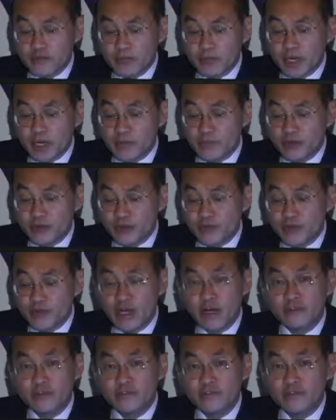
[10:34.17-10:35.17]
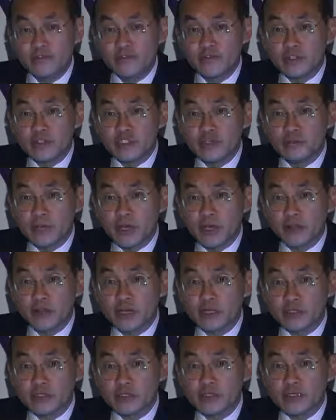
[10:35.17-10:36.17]
and pulmonary valve
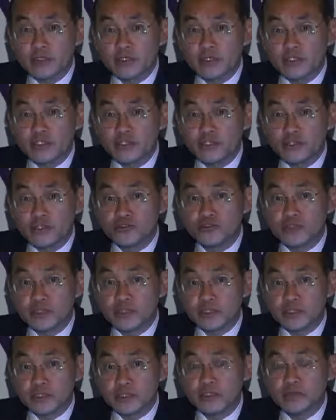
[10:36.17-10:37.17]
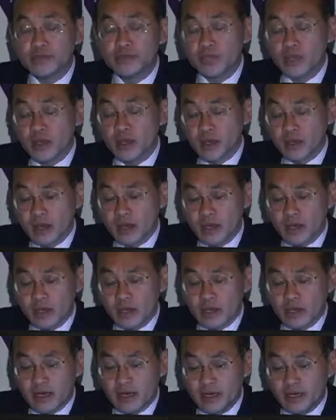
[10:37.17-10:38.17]
sparing surgeries,
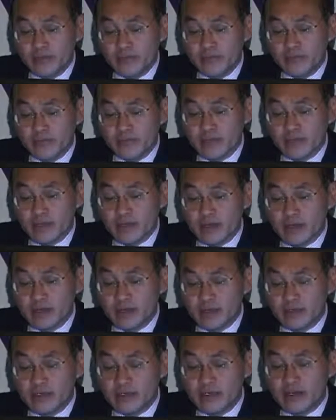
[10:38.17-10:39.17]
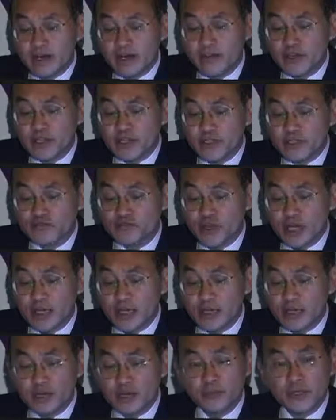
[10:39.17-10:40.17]
I think it's really a
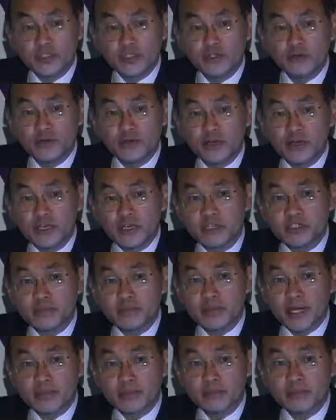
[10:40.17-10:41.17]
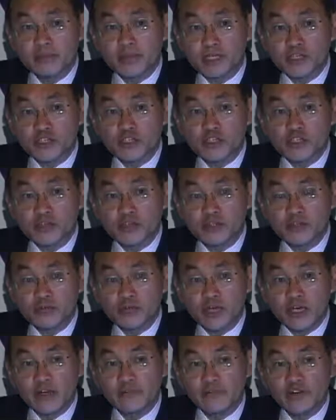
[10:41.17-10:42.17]
little bit too early to make much in the
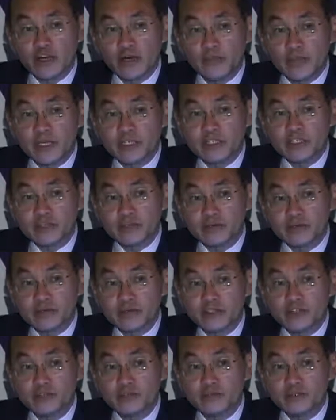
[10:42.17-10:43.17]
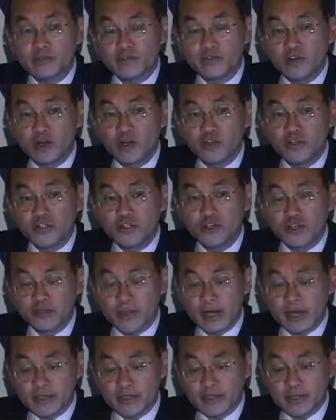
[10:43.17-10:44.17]
way of comments in terms of long-term
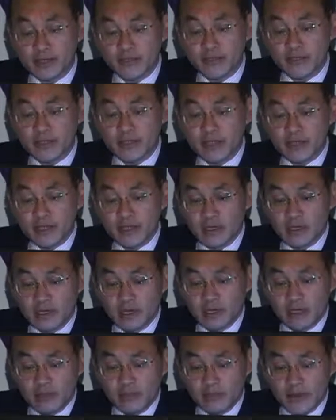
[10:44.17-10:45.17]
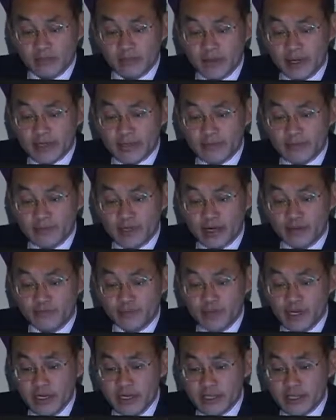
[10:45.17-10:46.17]
outcome, but my
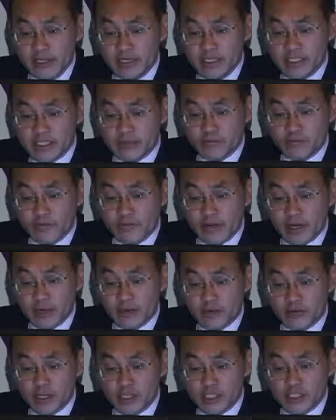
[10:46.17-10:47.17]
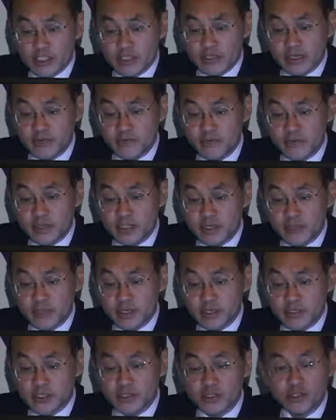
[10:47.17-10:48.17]
feeling is that without question
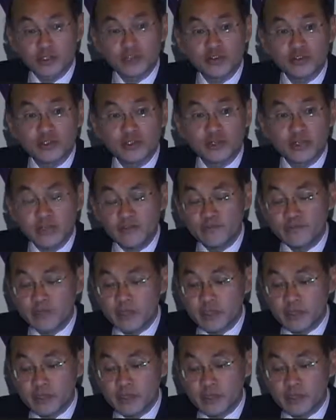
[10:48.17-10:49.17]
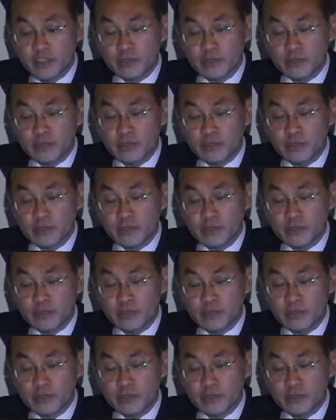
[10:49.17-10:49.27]
infundibular